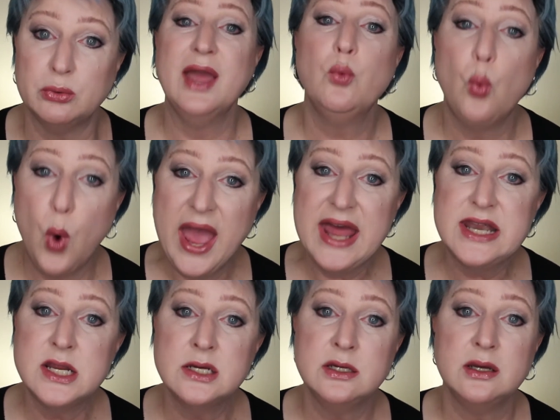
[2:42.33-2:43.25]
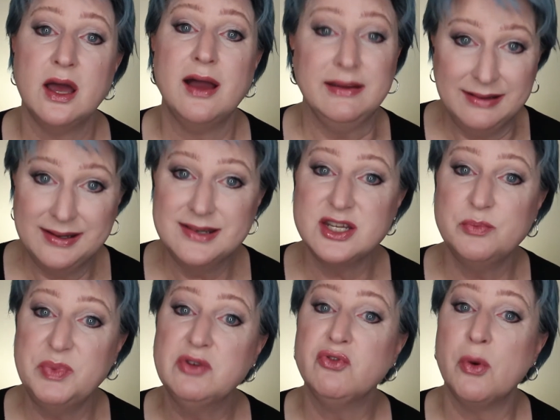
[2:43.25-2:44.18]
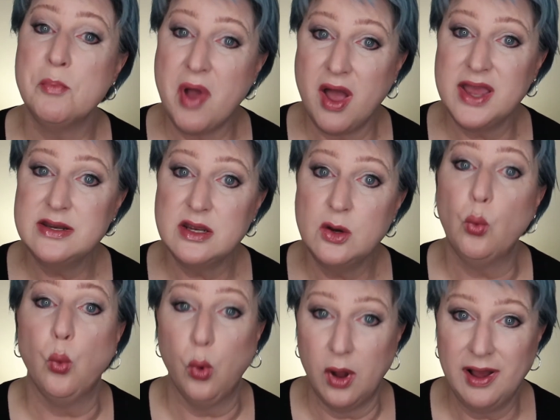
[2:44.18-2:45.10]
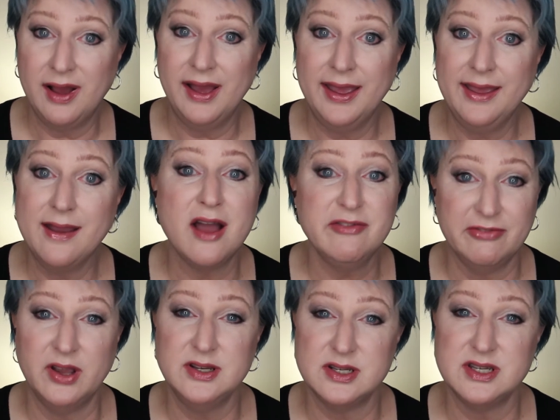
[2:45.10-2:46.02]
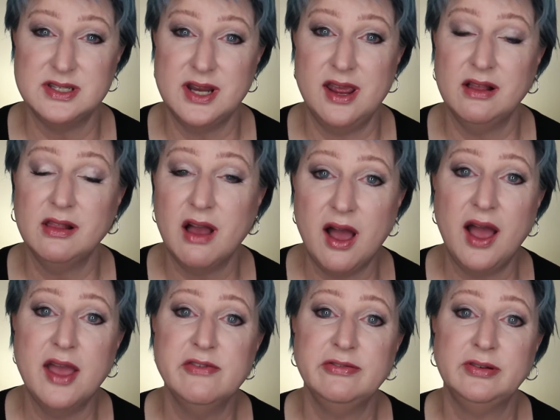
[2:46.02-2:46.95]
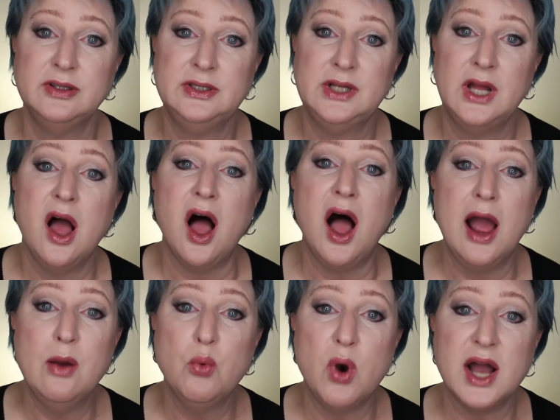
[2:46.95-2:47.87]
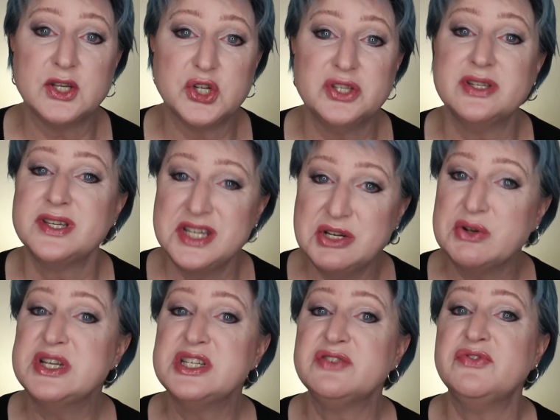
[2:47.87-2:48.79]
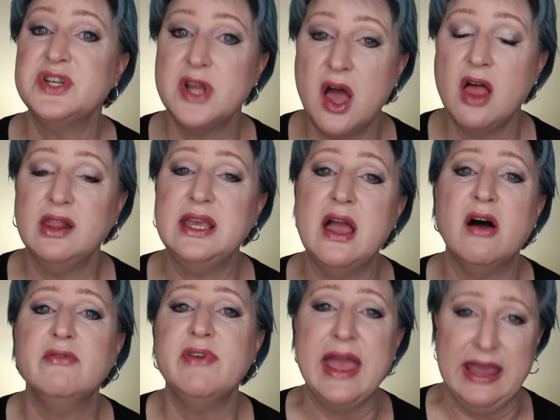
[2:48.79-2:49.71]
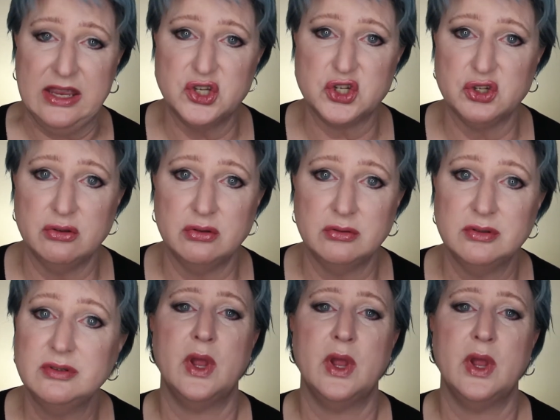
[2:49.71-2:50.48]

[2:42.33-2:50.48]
And when I need to be reminded why I fight to stay alive, I watch the series finale of Angel.